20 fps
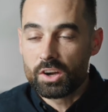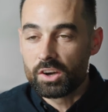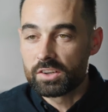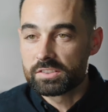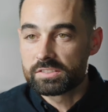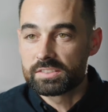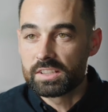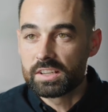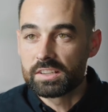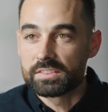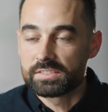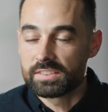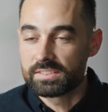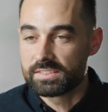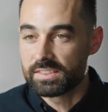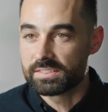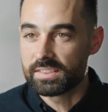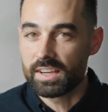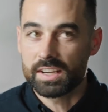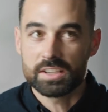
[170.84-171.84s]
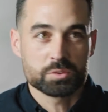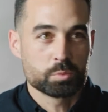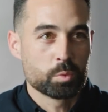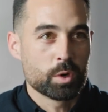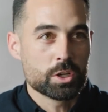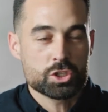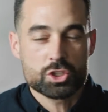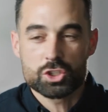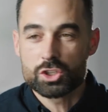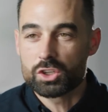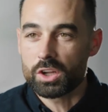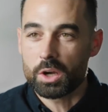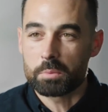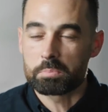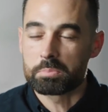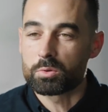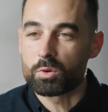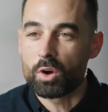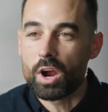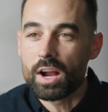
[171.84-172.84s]
ourselves as designers? What should our
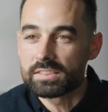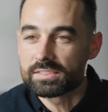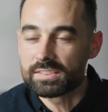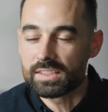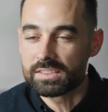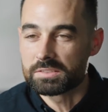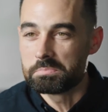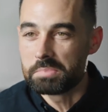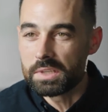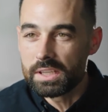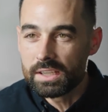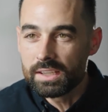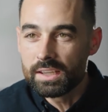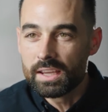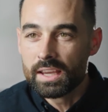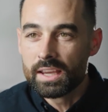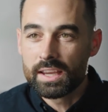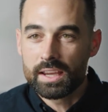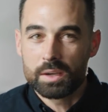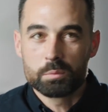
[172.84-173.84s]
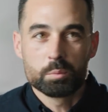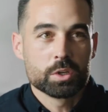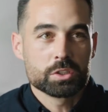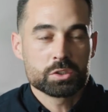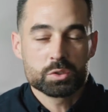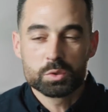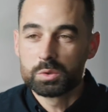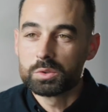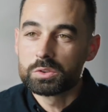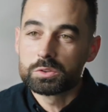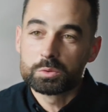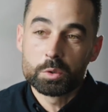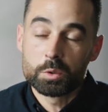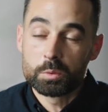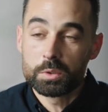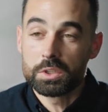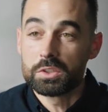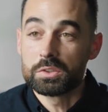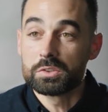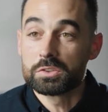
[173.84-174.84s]
process be, and what tools will
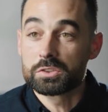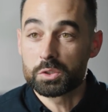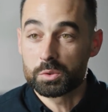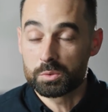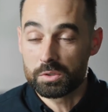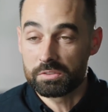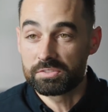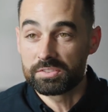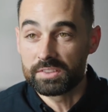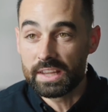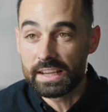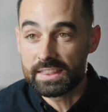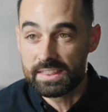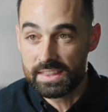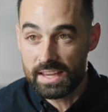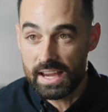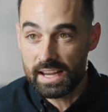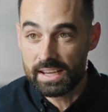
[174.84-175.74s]
we use to reflect that?